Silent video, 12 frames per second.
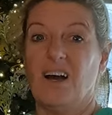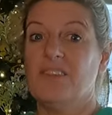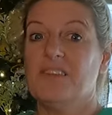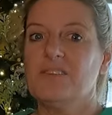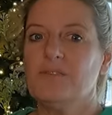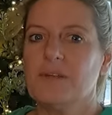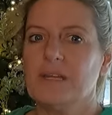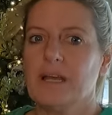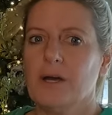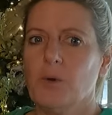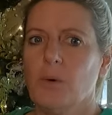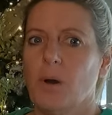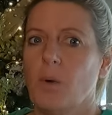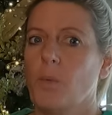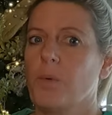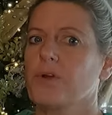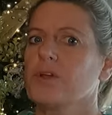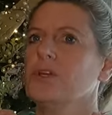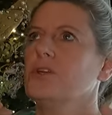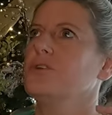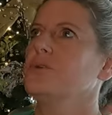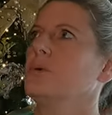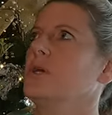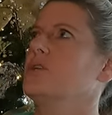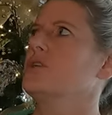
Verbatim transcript: On this video, we're going to do a